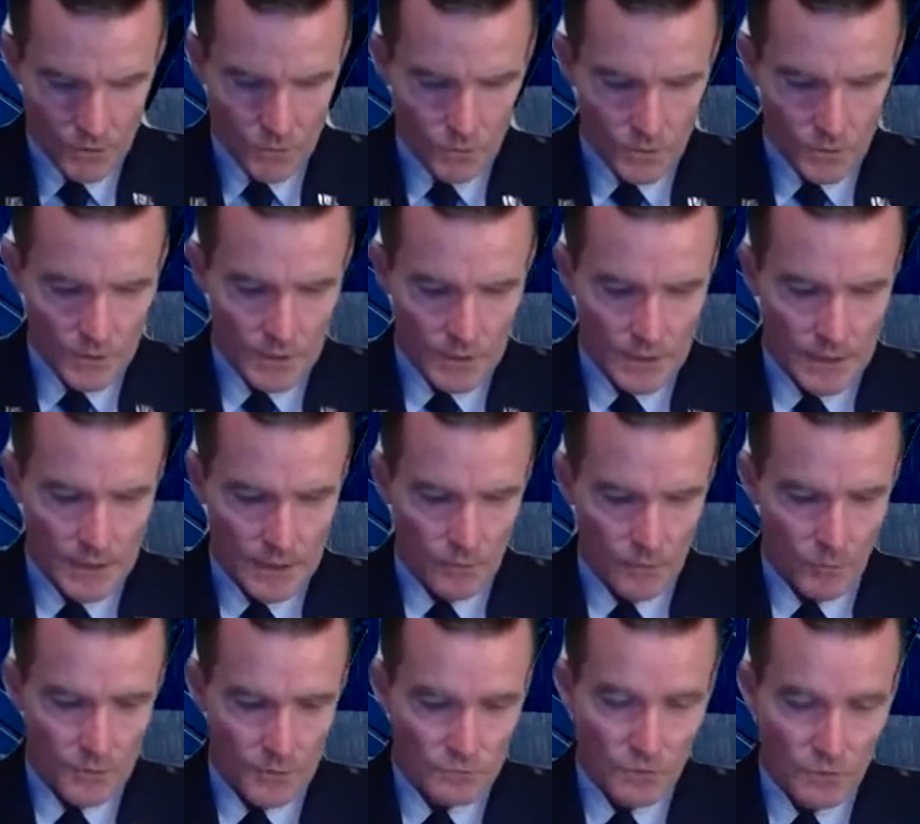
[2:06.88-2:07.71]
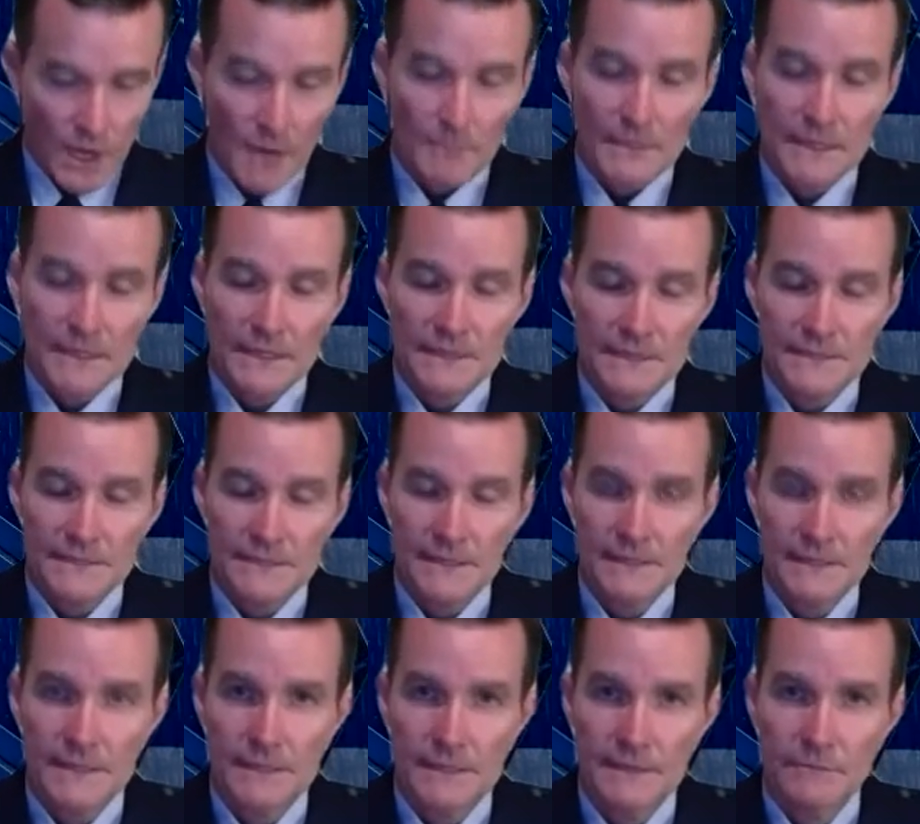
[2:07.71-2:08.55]
When Rob
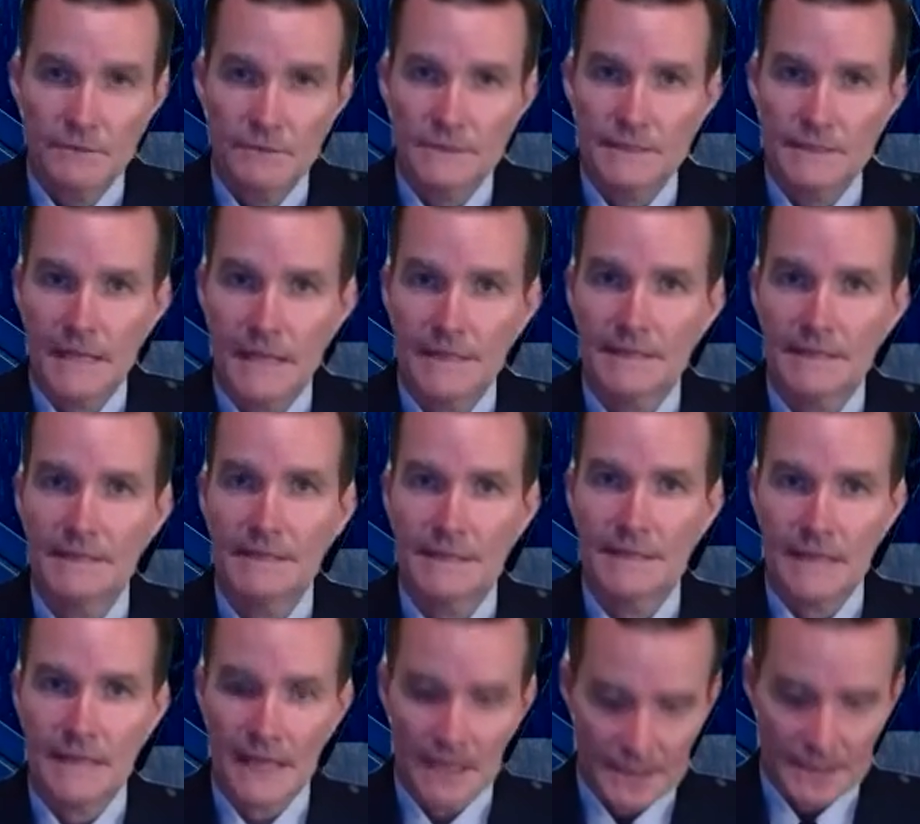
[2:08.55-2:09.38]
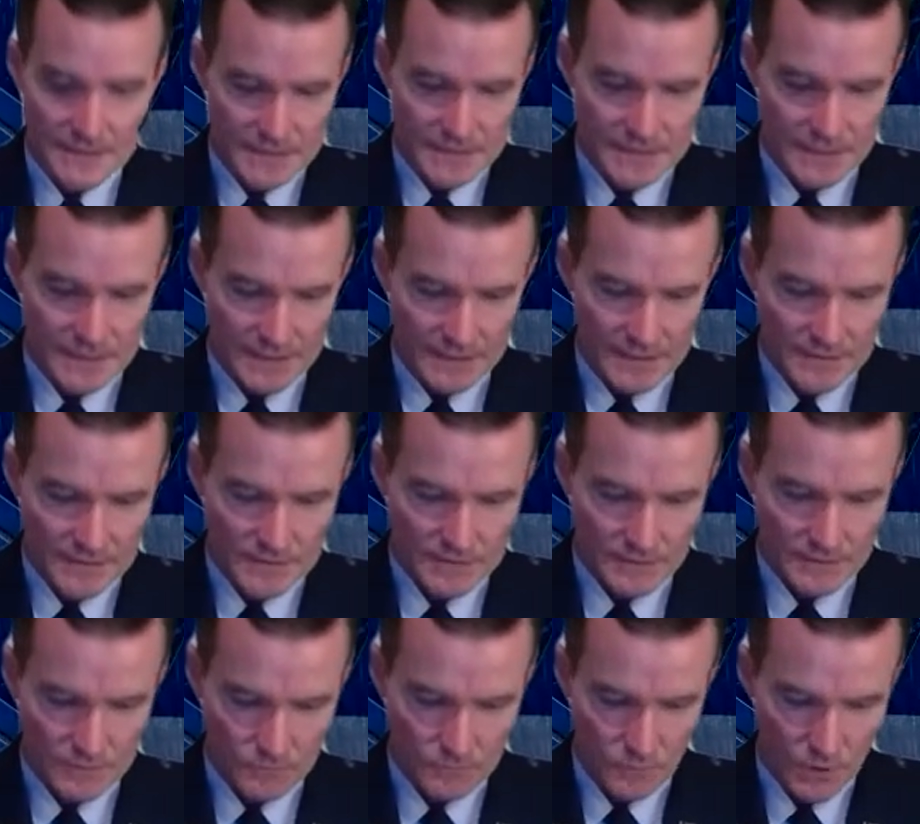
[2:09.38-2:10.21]
enlisted, it was
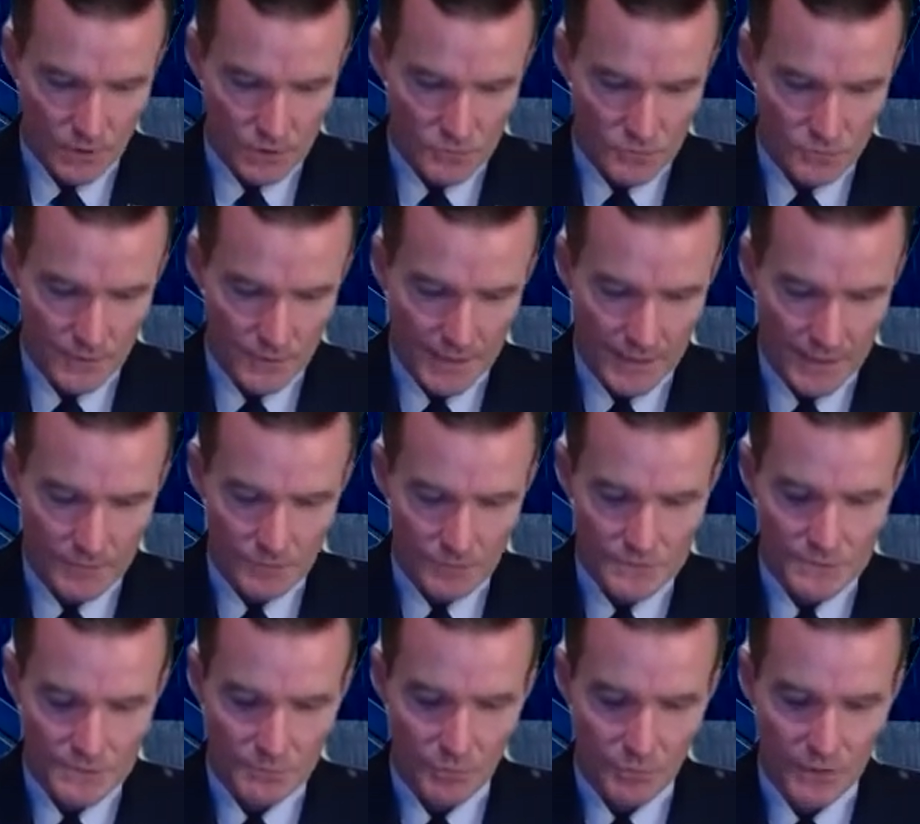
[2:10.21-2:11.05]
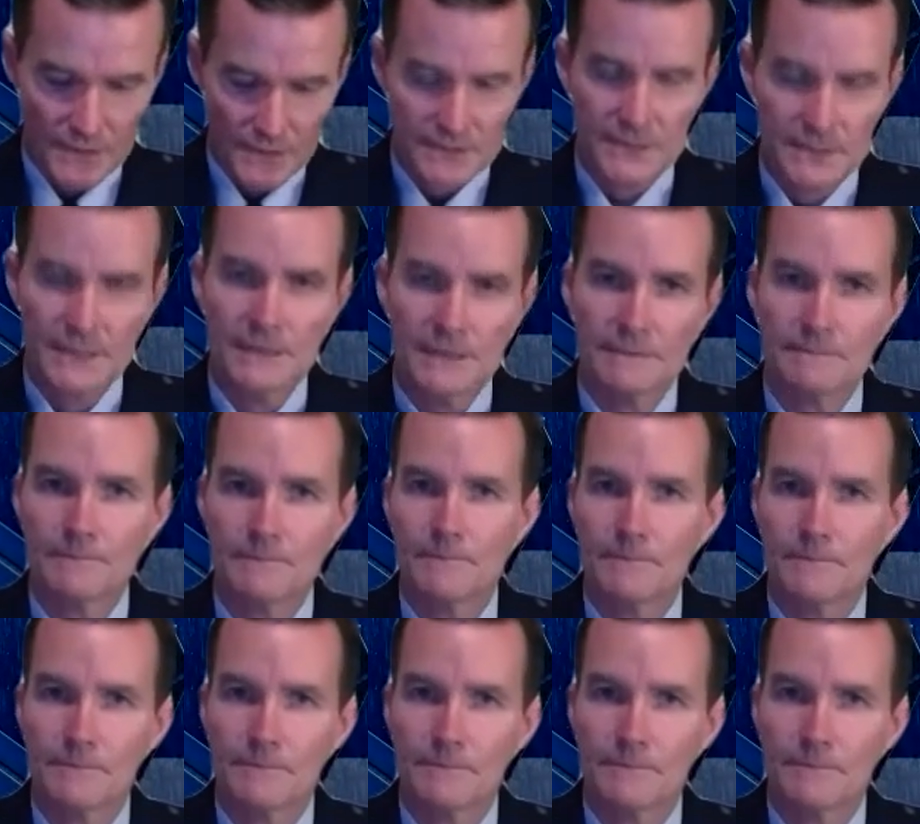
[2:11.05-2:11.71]
1986. Ronald Reagan was the president.